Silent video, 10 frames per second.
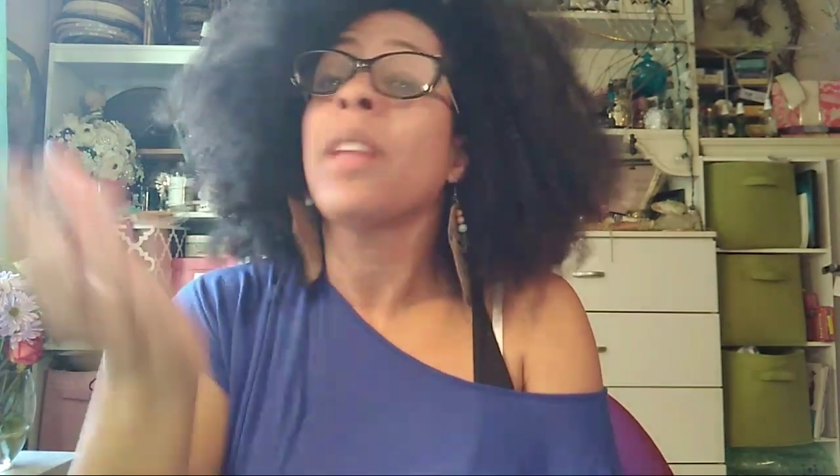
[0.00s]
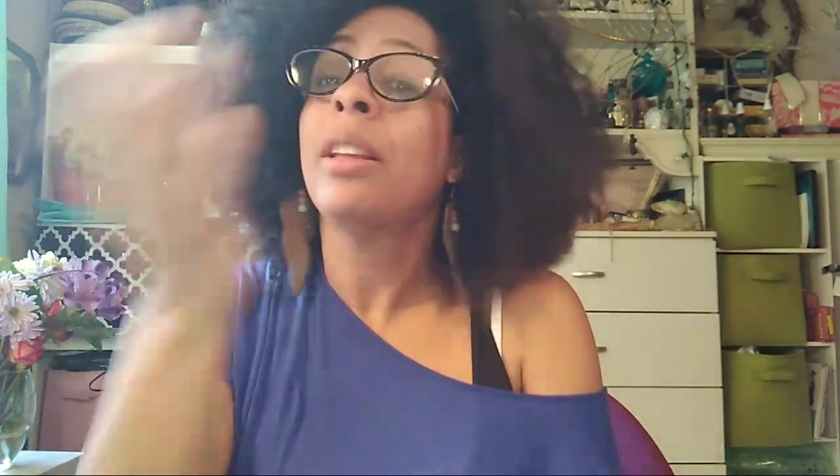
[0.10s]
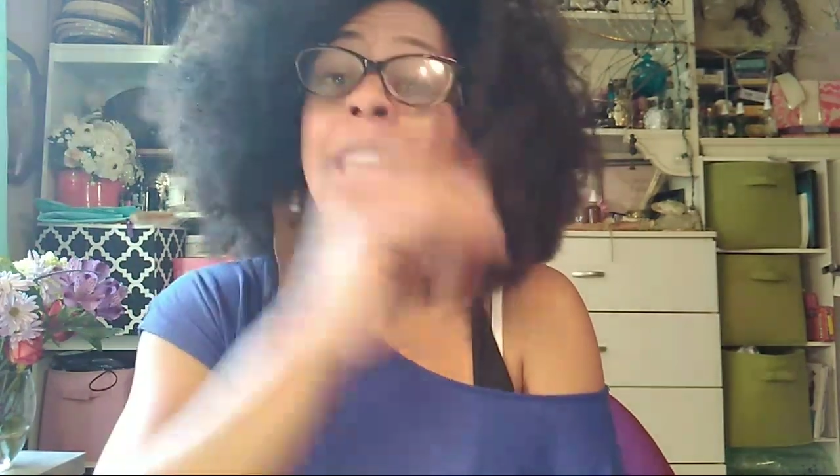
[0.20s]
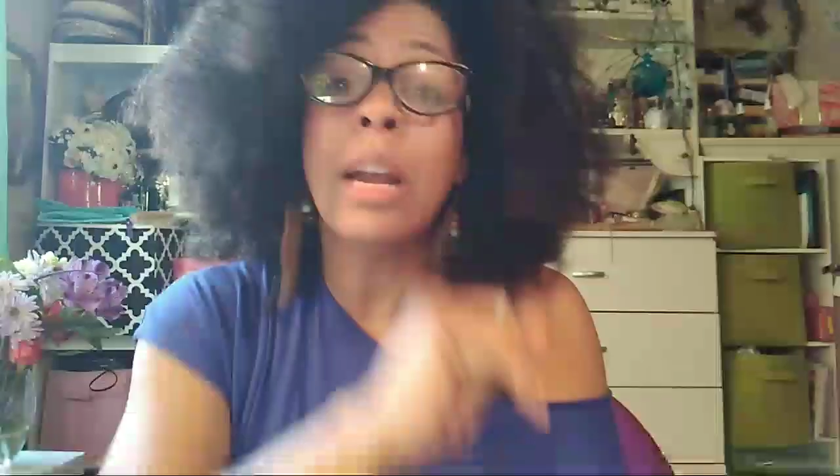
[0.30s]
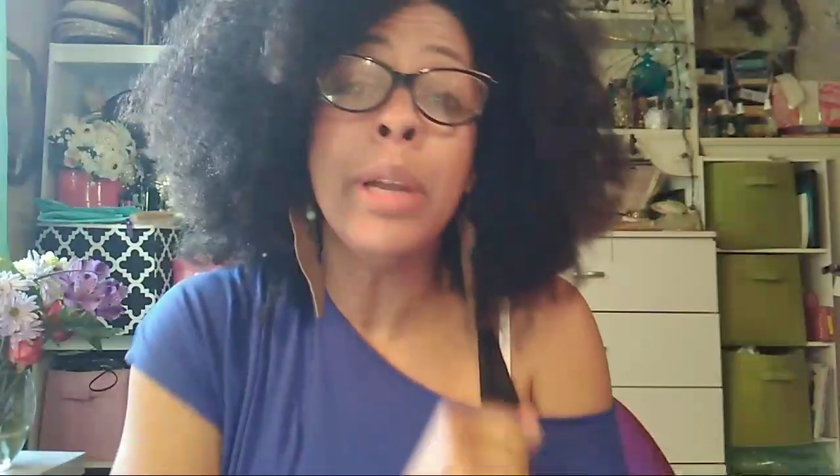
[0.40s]

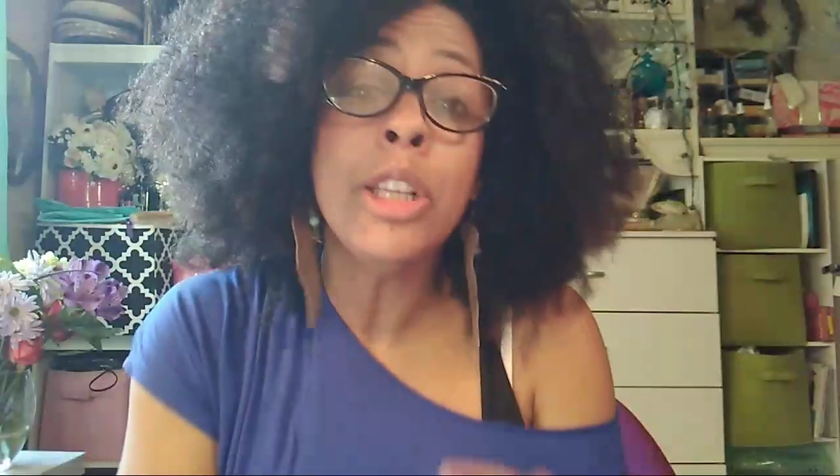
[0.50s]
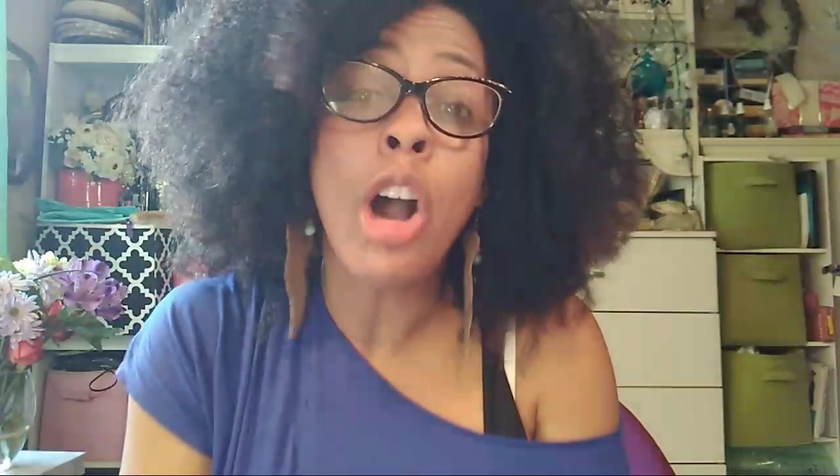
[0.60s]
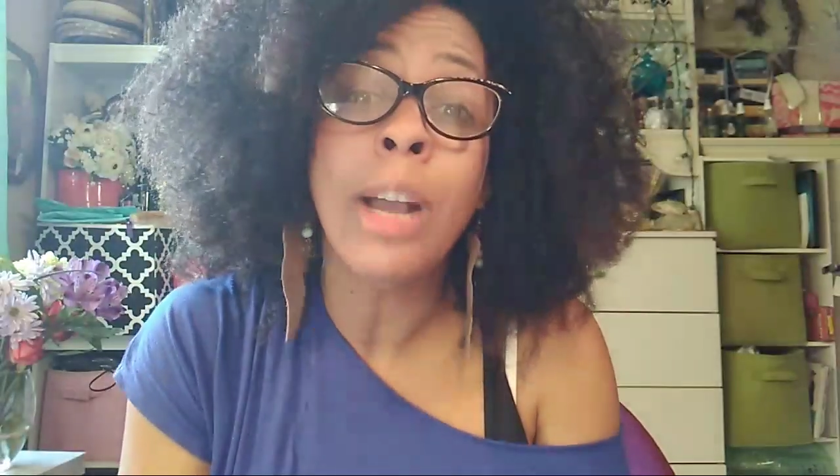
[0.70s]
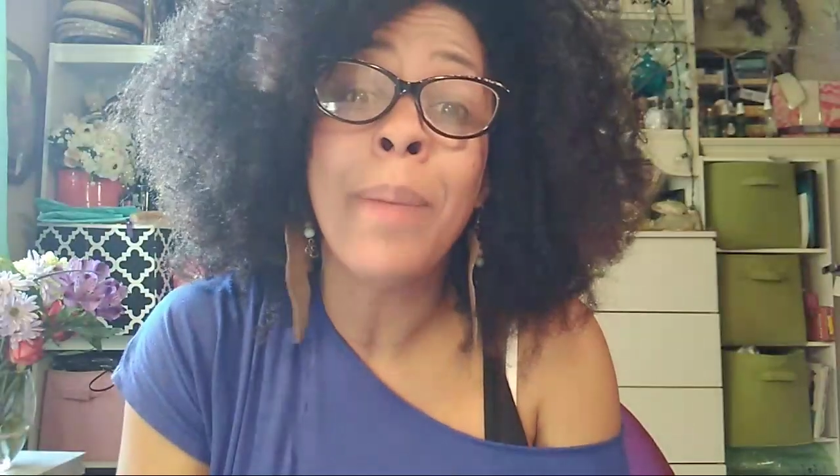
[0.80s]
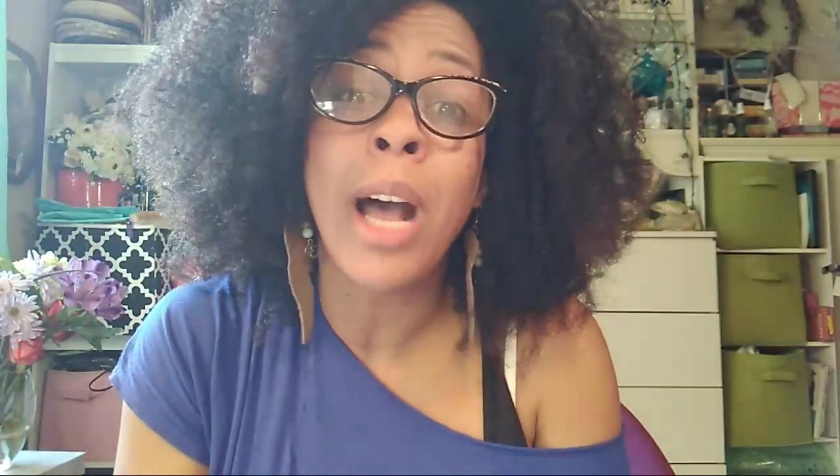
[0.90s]
Then we
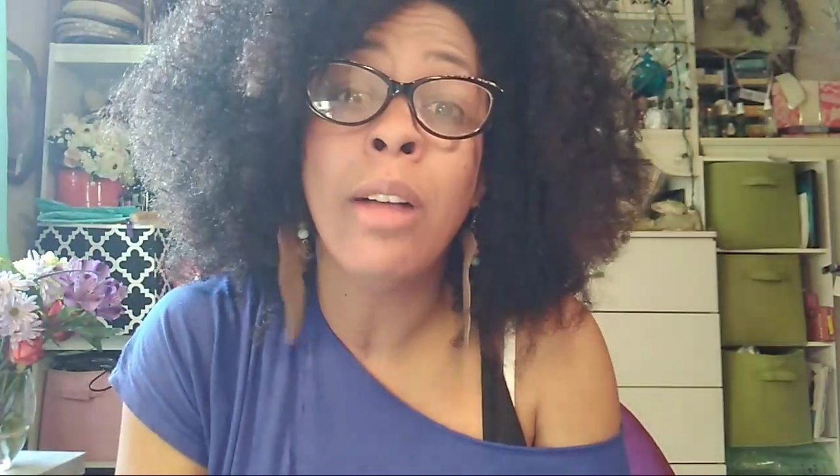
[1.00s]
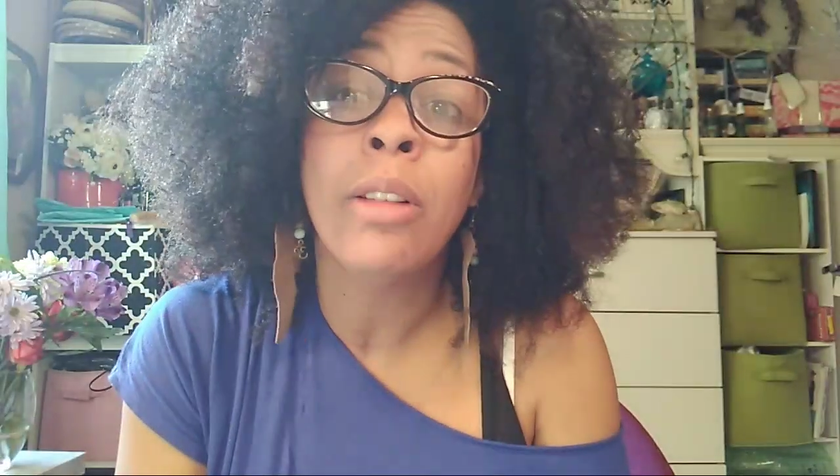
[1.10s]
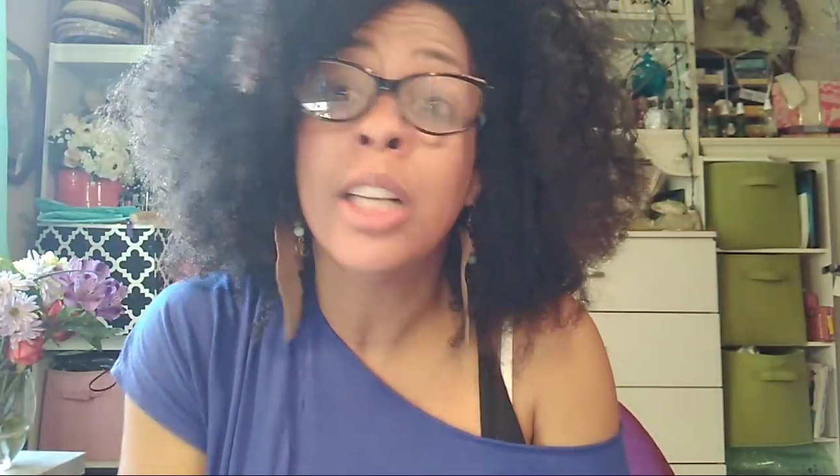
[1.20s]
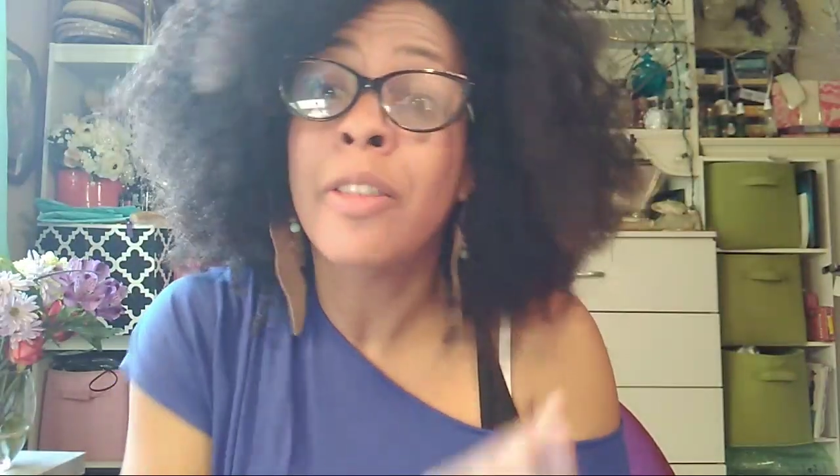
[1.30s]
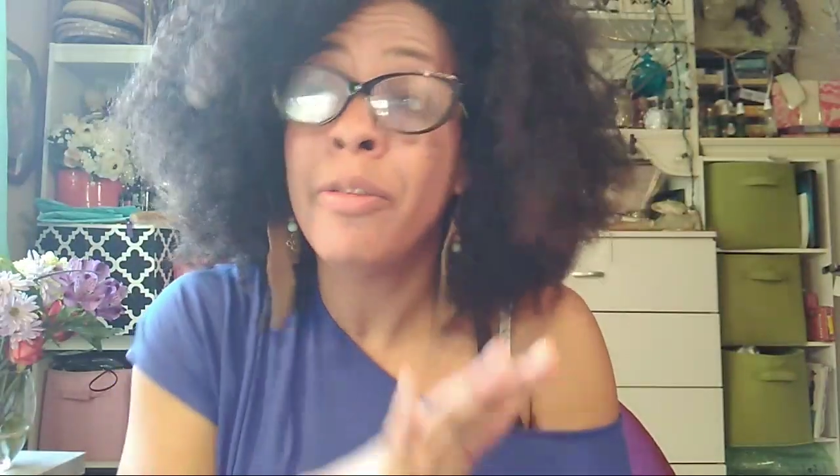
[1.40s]
talk about,
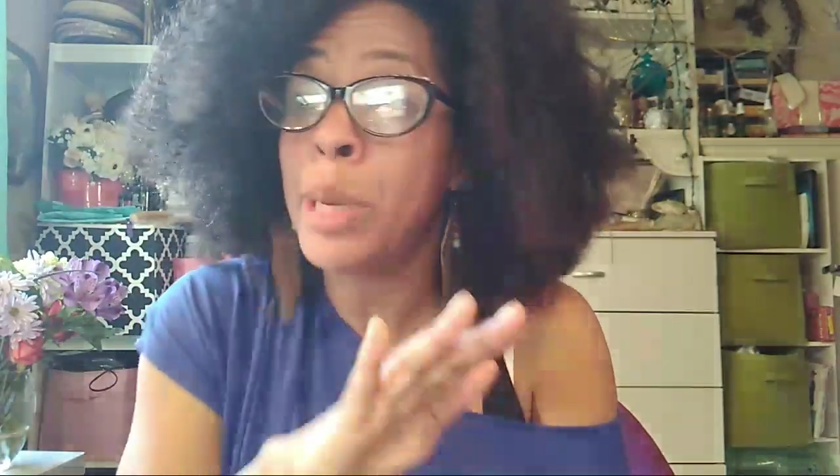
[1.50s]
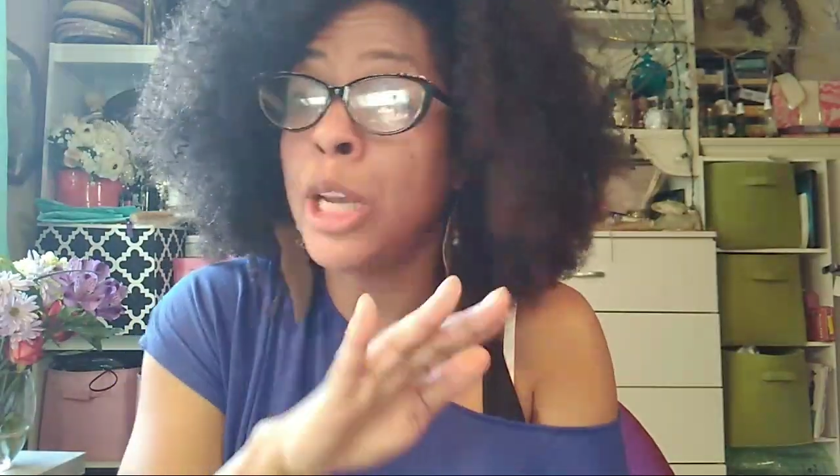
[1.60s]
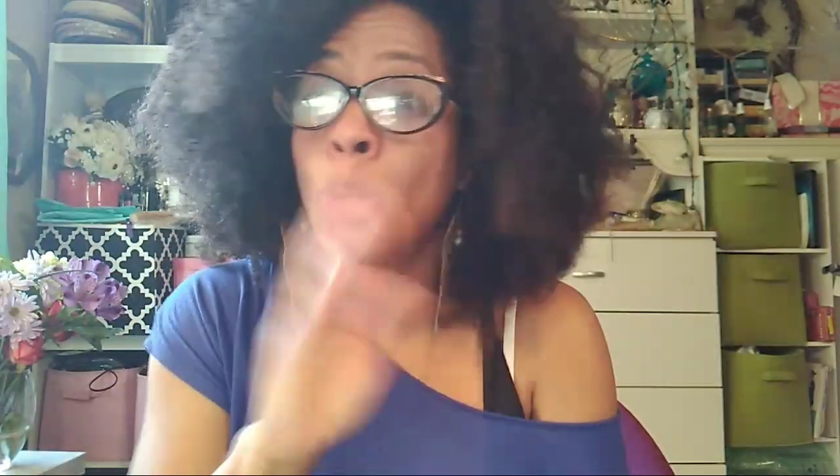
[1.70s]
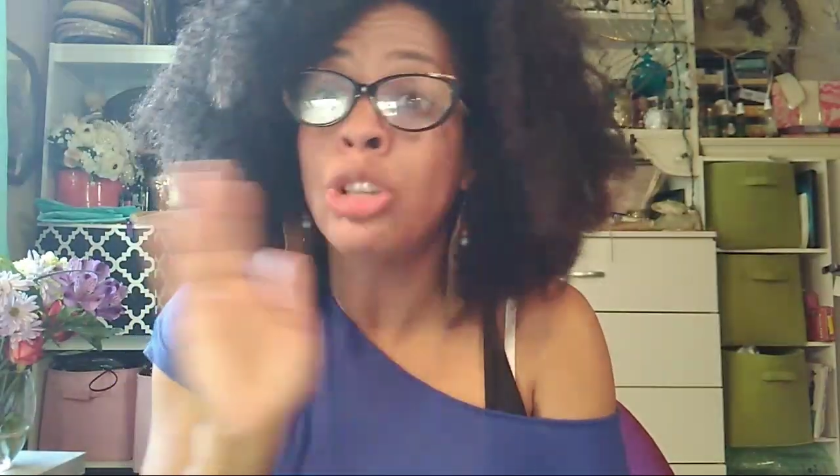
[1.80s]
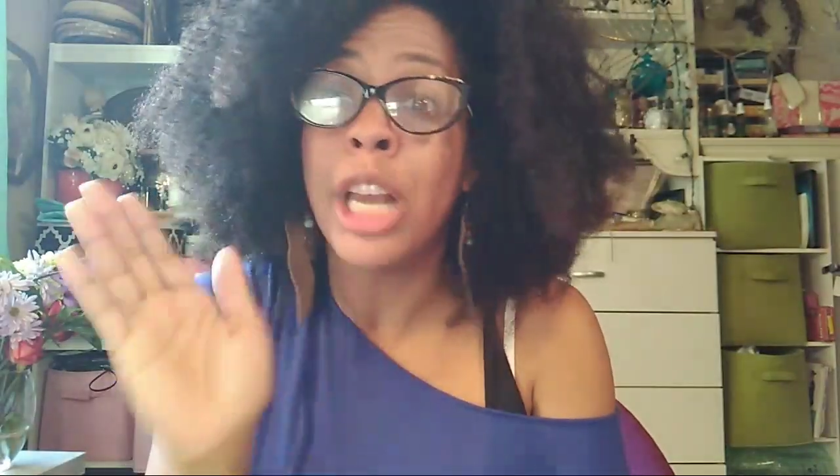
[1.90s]
we
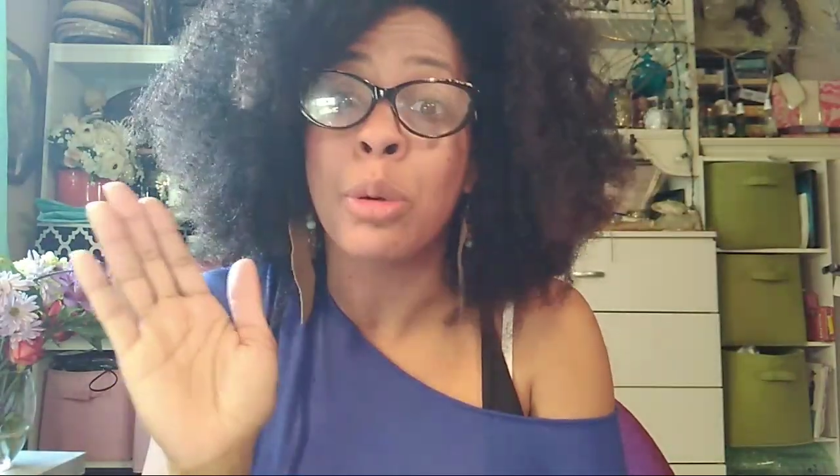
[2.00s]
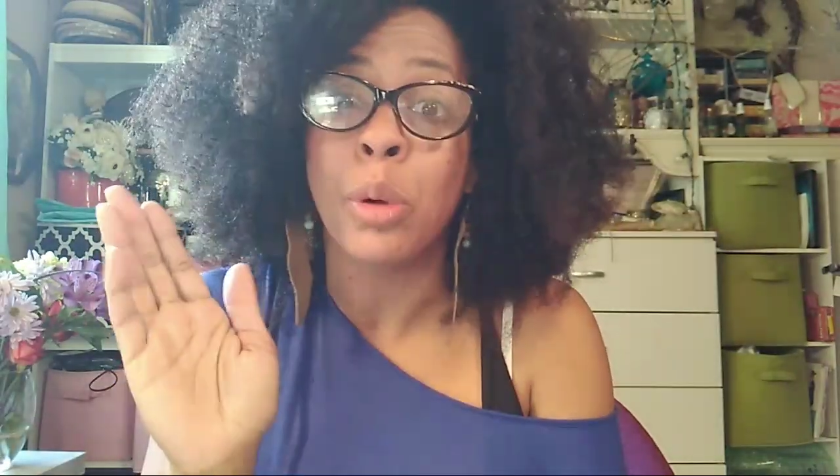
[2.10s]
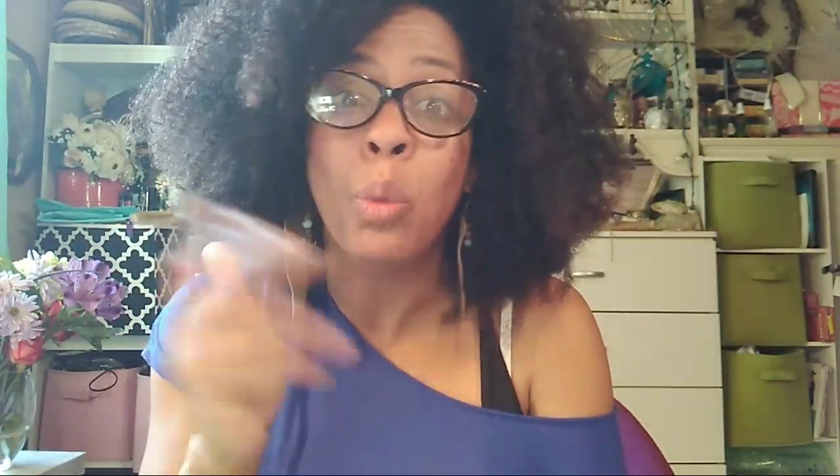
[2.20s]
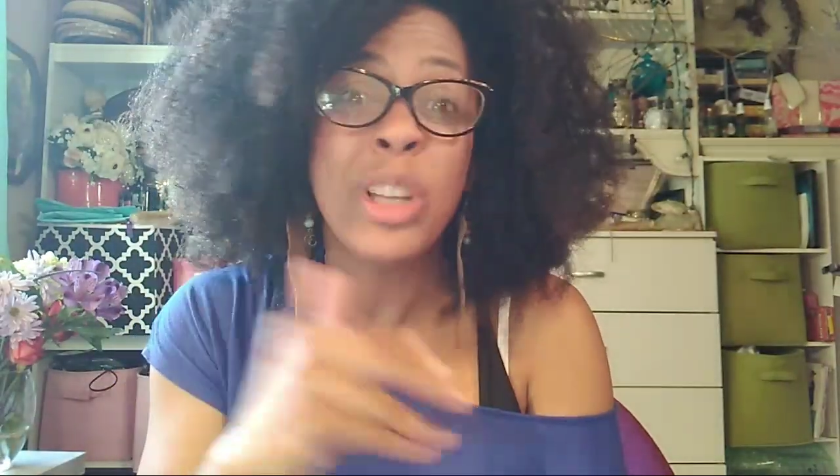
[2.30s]
go general.